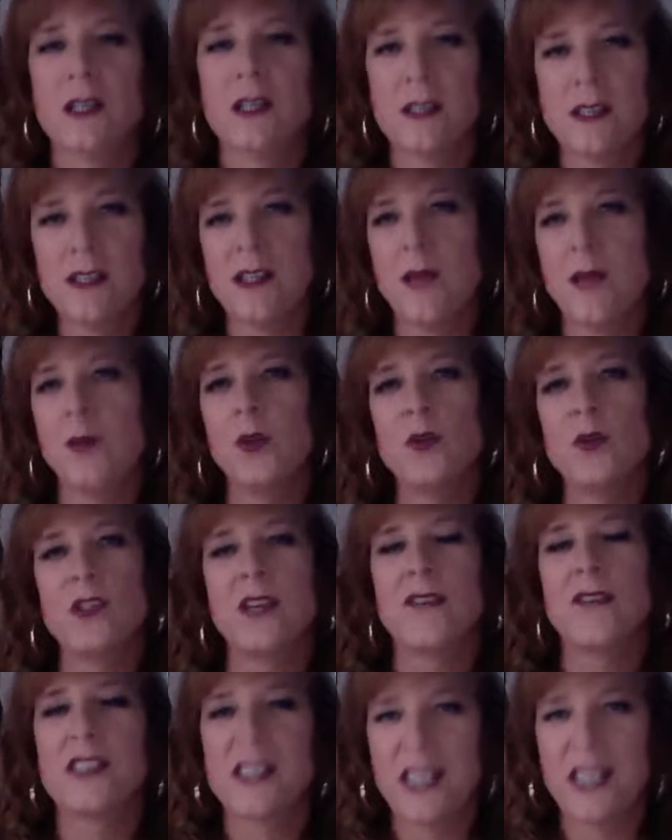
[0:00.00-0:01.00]
to someone who's
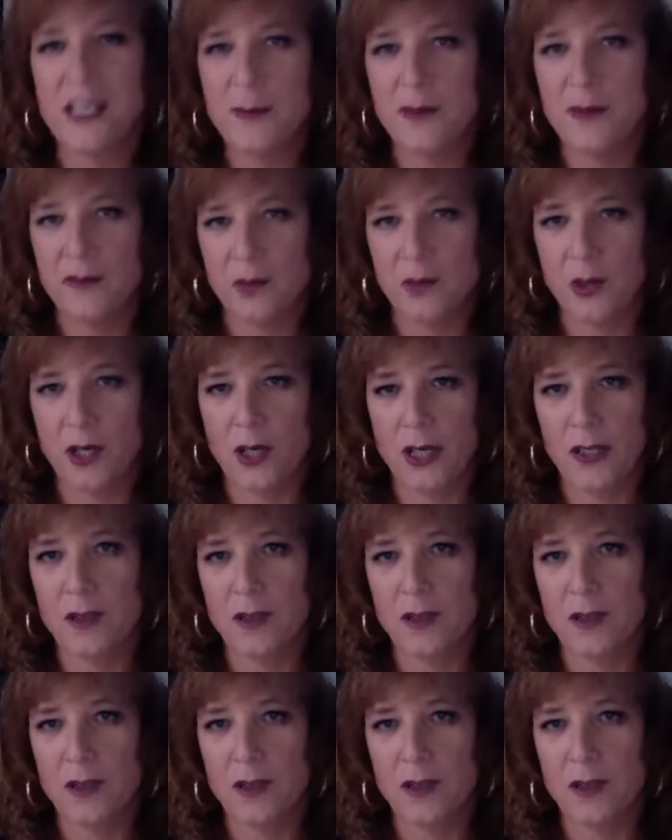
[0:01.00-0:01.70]
never seen before.